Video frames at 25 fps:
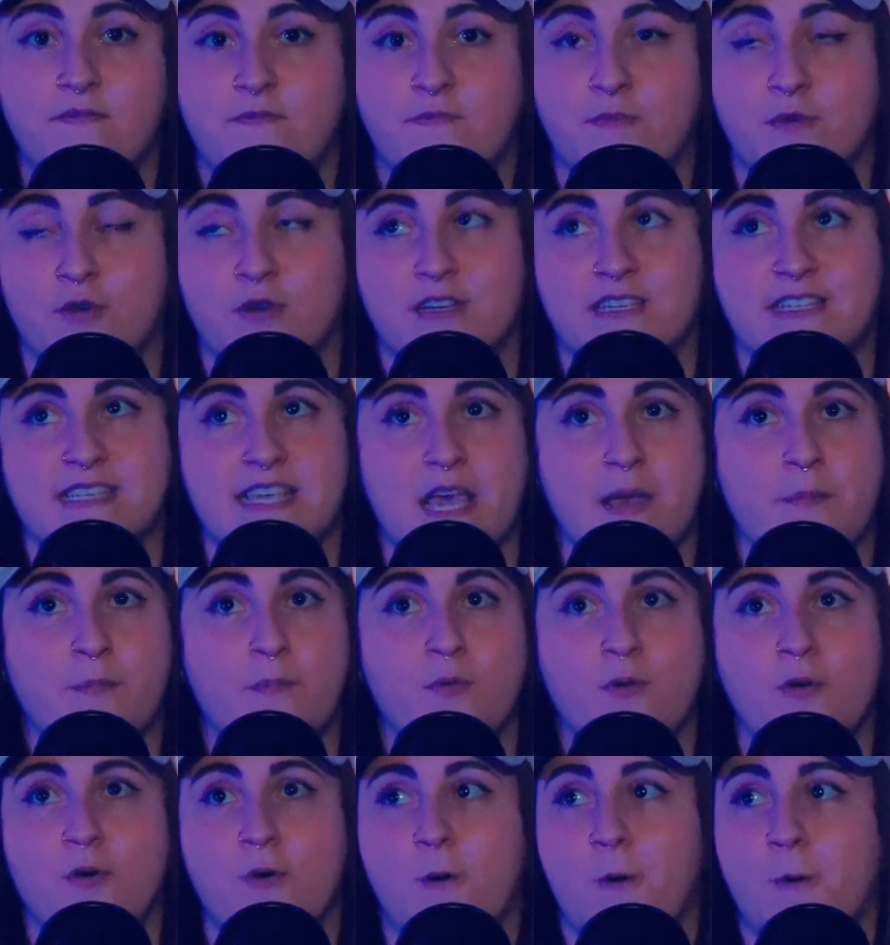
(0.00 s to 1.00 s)
For
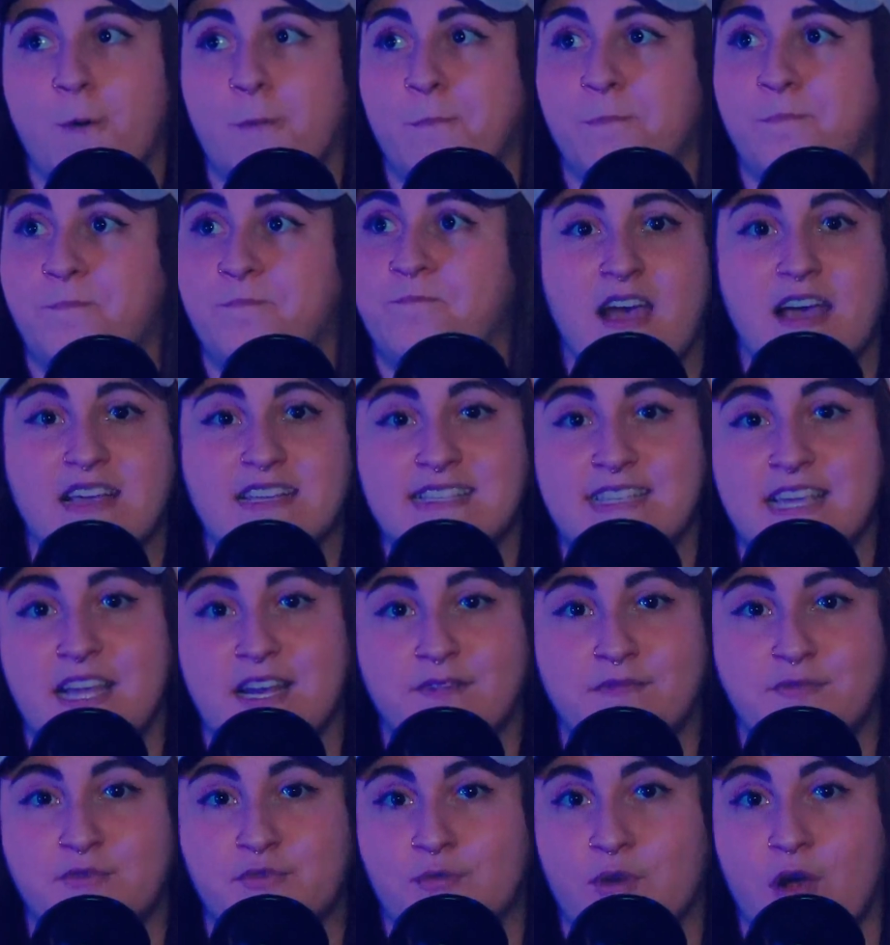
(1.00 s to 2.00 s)
example, a set
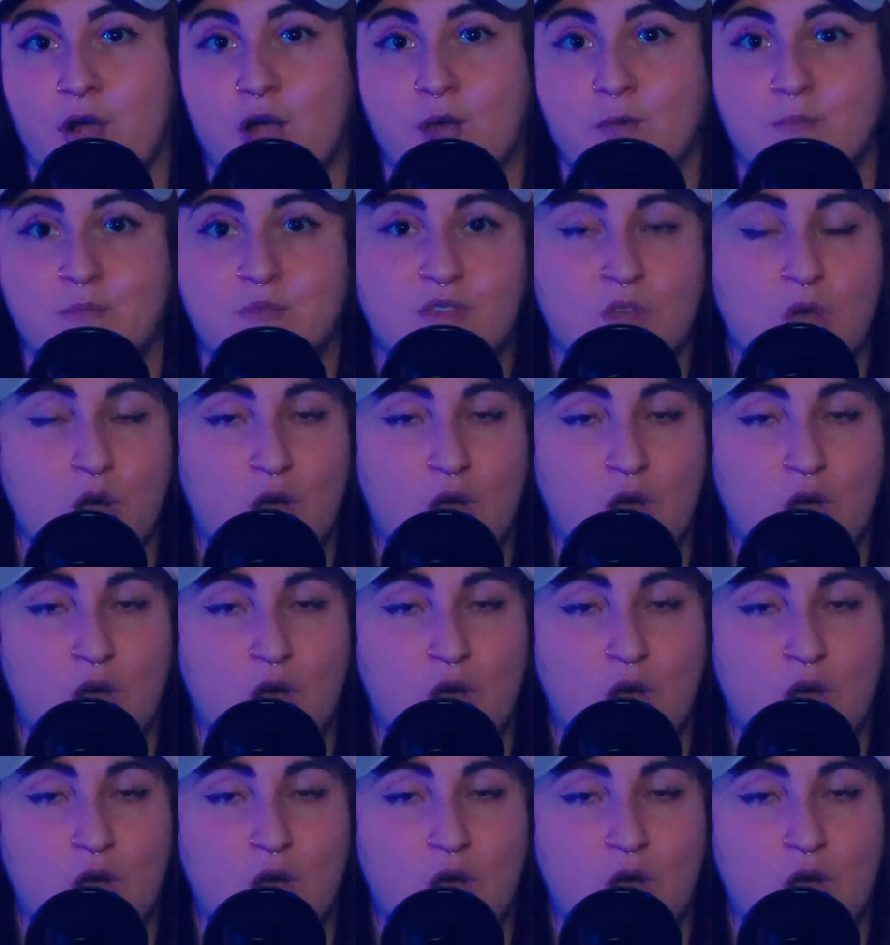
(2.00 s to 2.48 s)
of drums